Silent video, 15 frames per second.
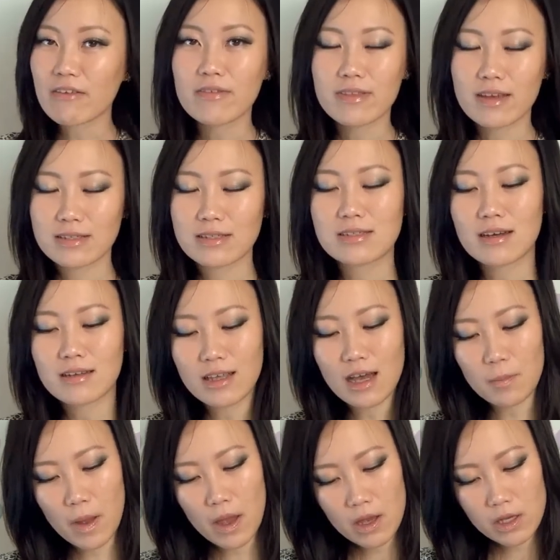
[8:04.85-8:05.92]
everything done
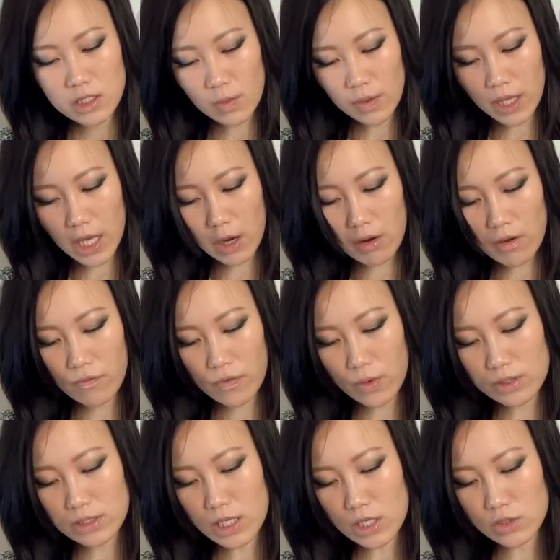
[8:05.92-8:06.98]
up. So I carry a few
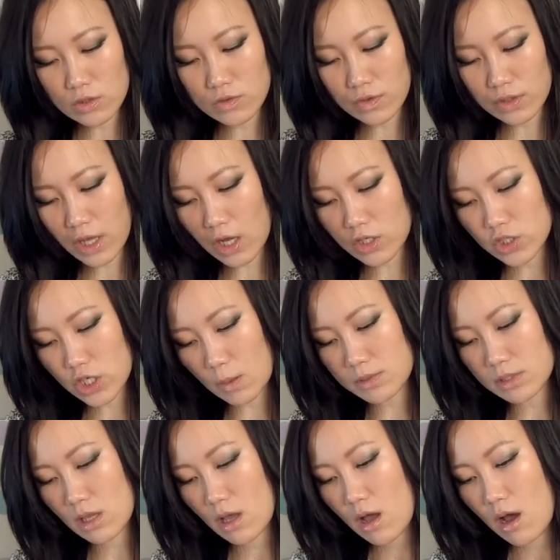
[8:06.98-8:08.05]
essentials for
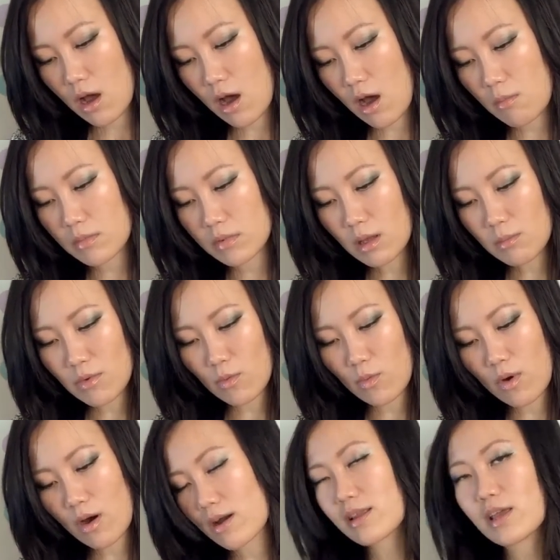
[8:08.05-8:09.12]
touch-ups. Um, number
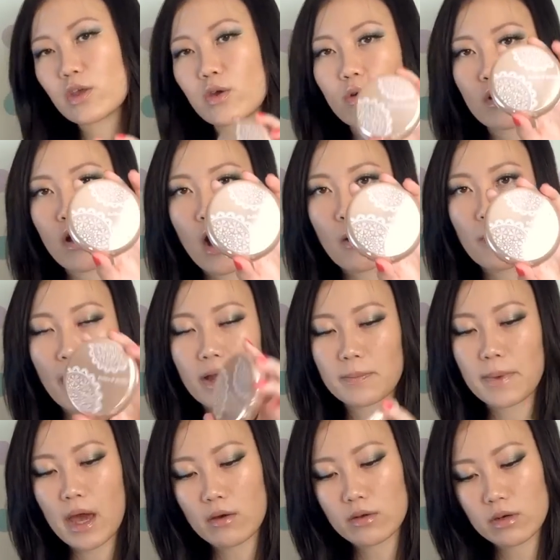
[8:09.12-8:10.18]
one, your compact
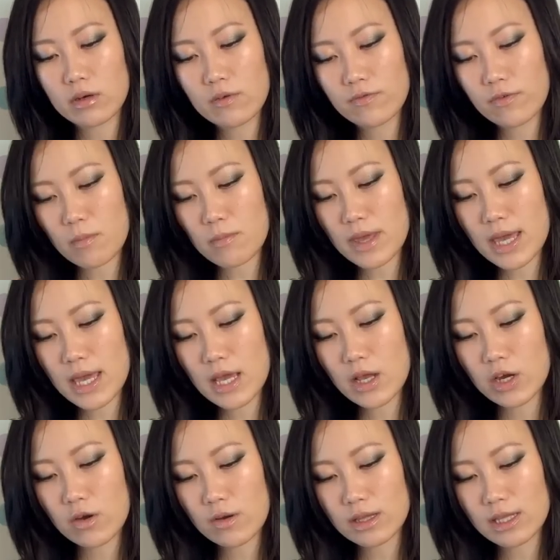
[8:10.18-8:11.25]
powder for me
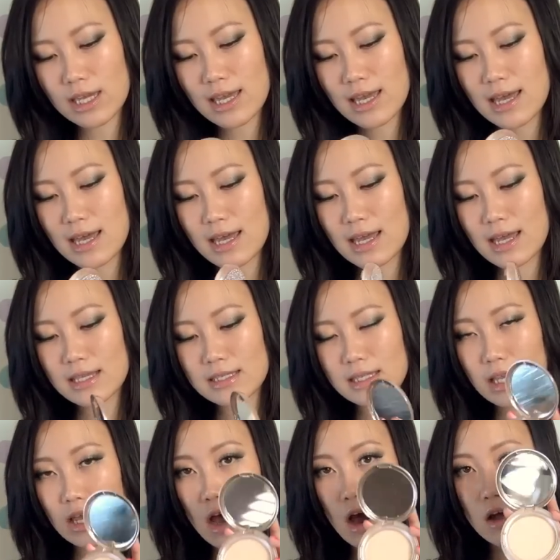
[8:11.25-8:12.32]
currently is
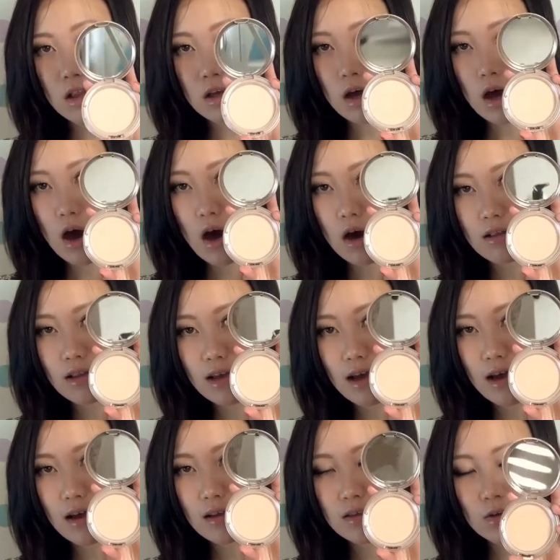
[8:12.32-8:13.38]
the Holika
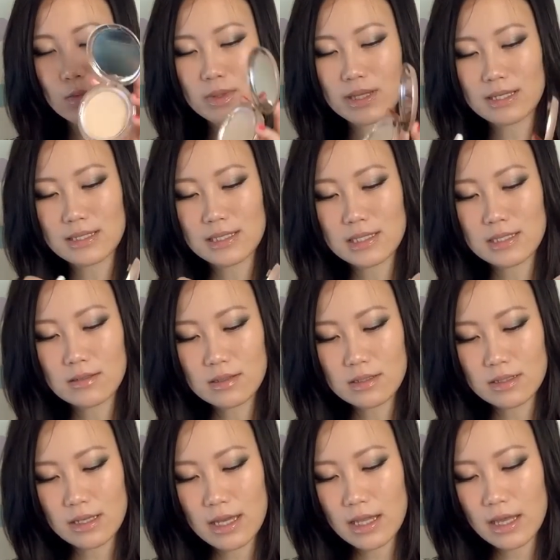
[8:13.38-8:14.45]
Holika Luminous
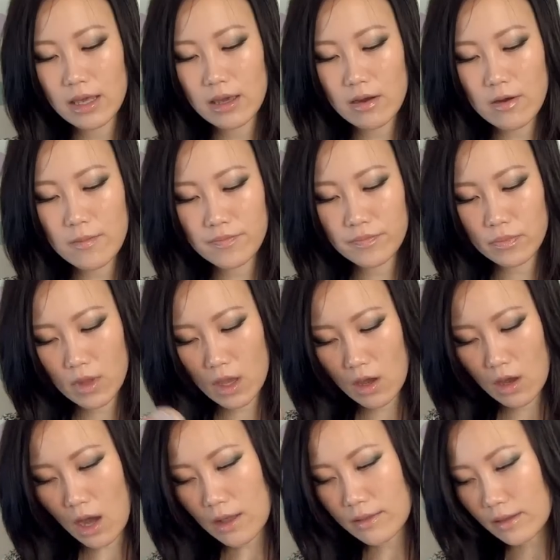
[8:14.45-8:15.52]
Silk in here.
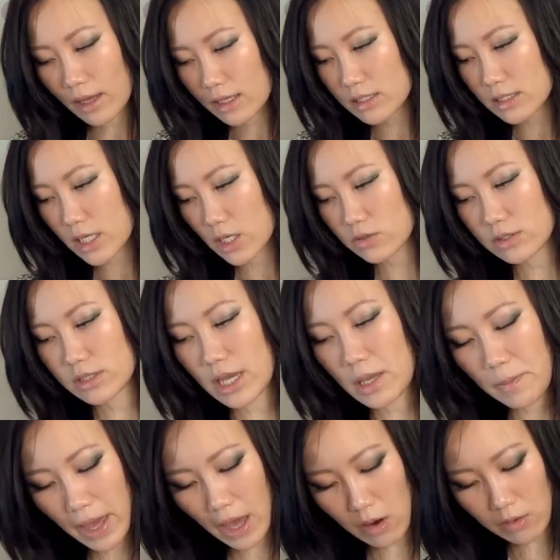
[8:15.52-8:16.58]
A nice day-to-day
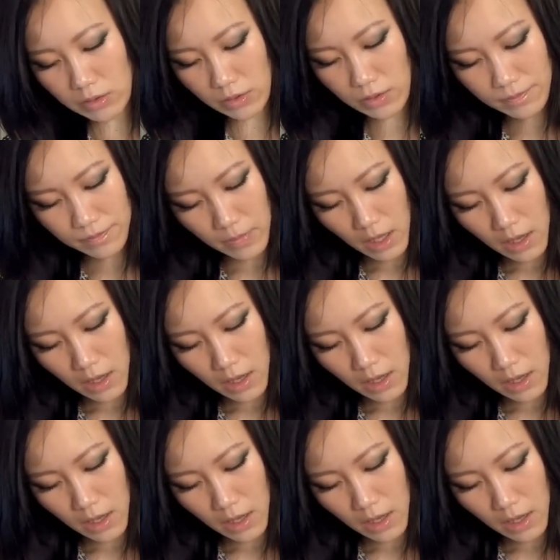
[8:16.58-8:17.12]
-day powder.